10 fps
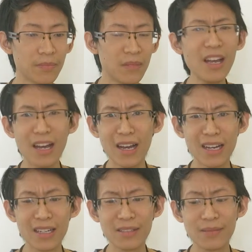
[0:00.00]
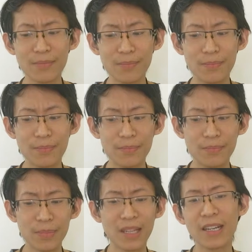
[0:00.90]
Yeah,
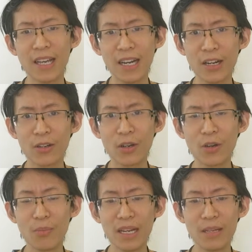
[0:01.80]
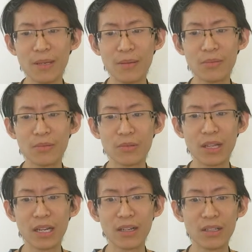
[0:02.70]
but then again, I don't know many people
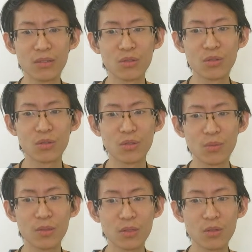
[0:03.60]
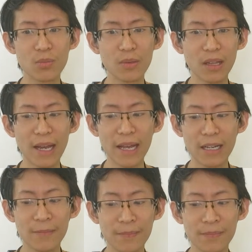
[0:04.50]
that are super like
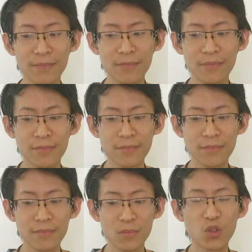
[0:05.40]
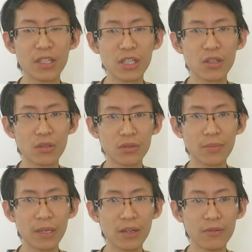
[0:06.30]
traditional
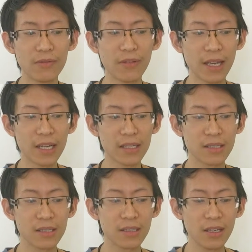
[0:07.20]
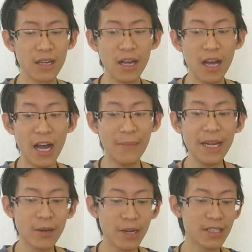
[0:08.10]
to begin with, I guess.
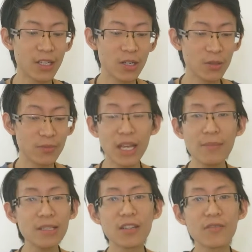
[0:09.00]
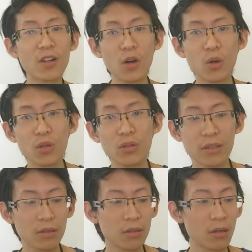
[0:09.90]
Anyway, so they can be served cold
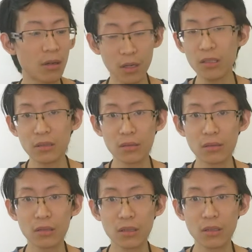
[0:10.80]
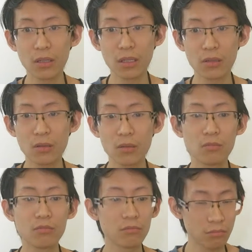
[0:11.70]
or hot according
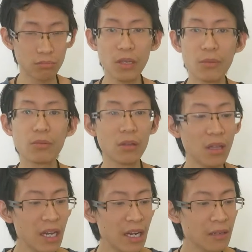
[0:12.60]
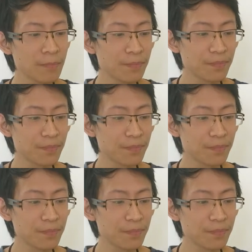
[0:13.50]
to people online.